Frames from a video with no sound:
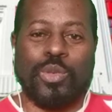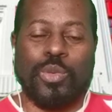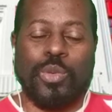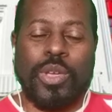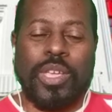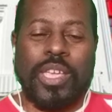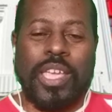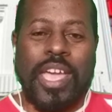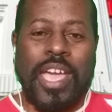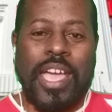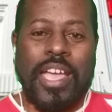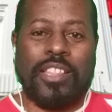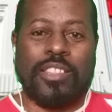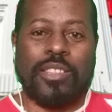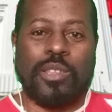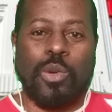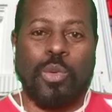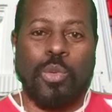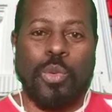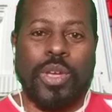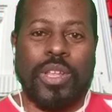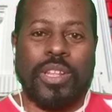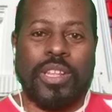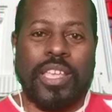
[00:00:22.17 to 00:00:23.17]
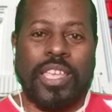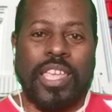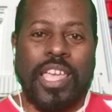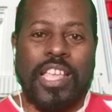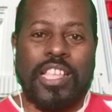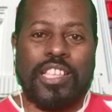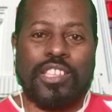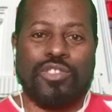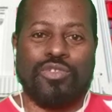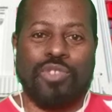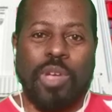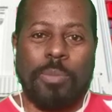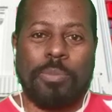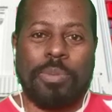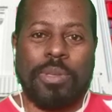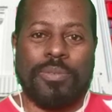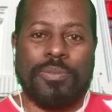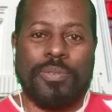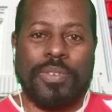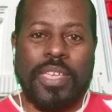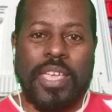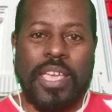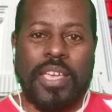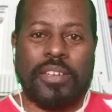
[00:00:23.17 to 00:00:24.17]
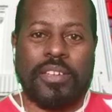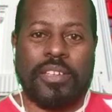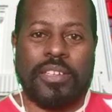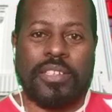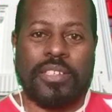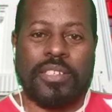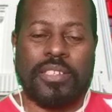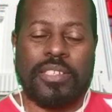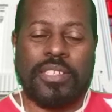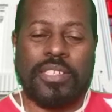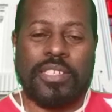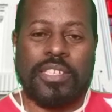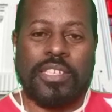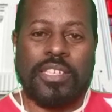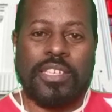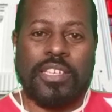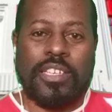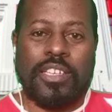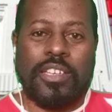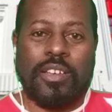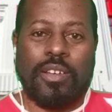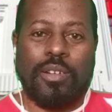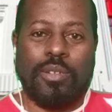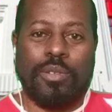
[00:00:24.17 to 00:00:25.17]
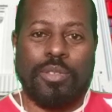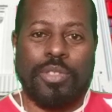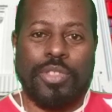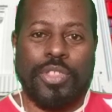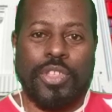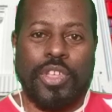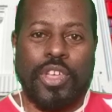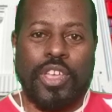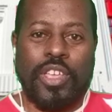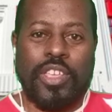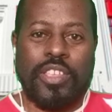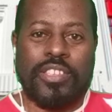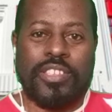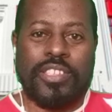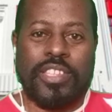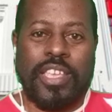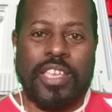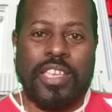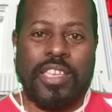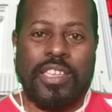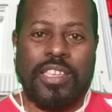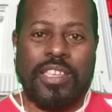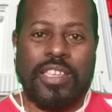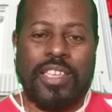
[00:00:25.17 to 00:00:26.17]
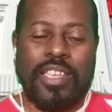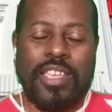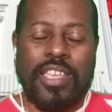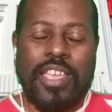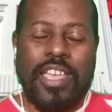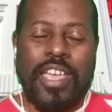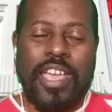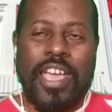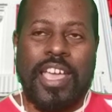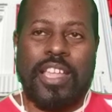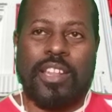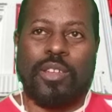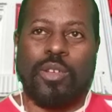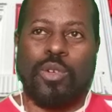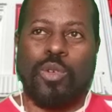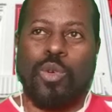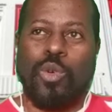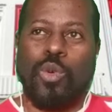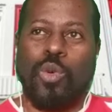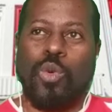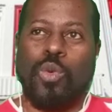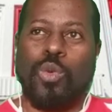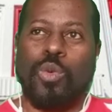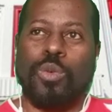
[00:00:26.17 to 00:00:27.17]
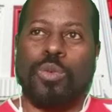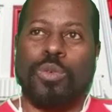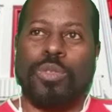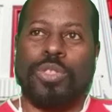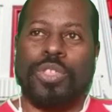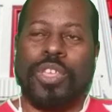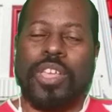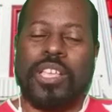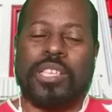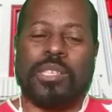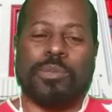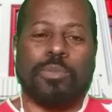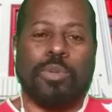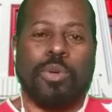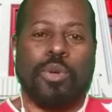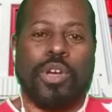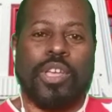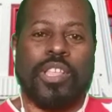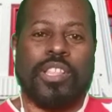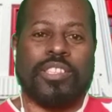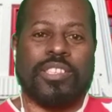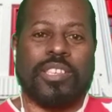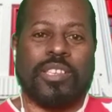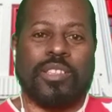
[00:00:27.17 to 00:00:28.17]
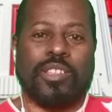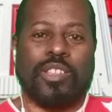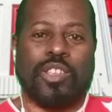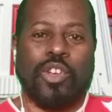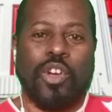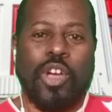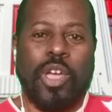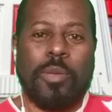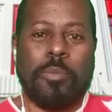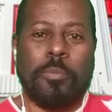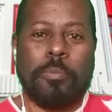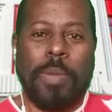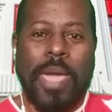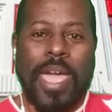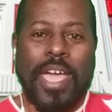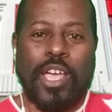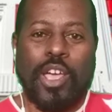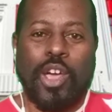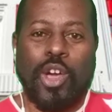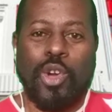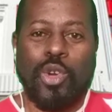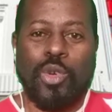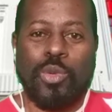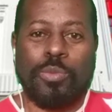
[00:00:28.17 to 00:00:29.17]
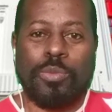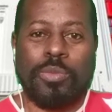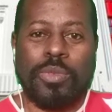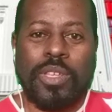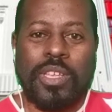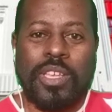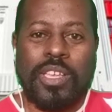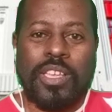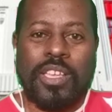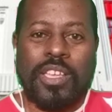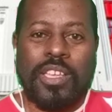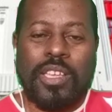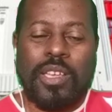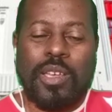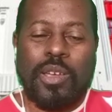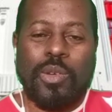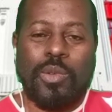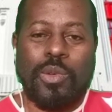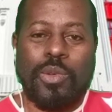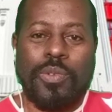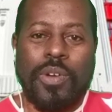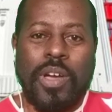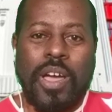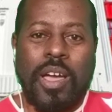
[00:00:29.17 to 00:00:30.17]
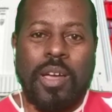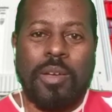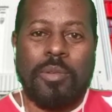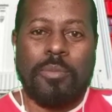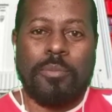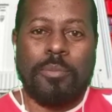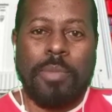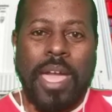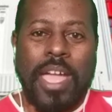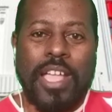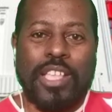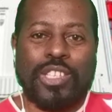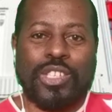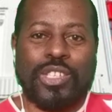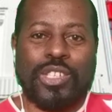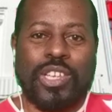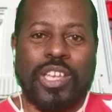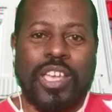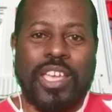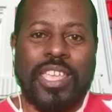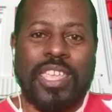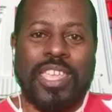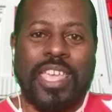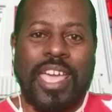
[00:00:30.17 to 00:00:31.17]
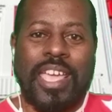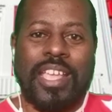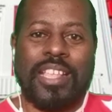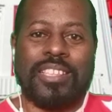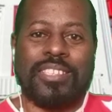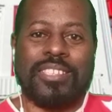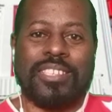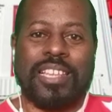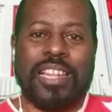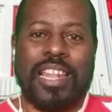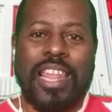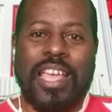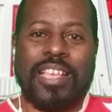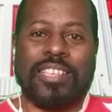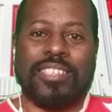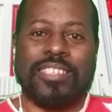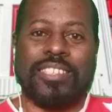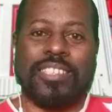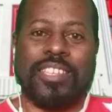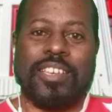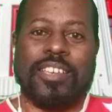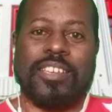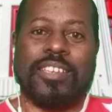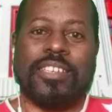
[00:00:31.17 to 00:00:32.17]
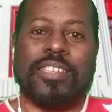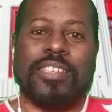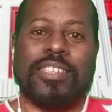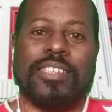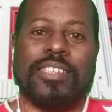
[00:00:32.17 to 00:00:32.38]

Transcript: We had the win against Rapid Vienna on Thursday, and all things pointing going back home with our match against Leicester.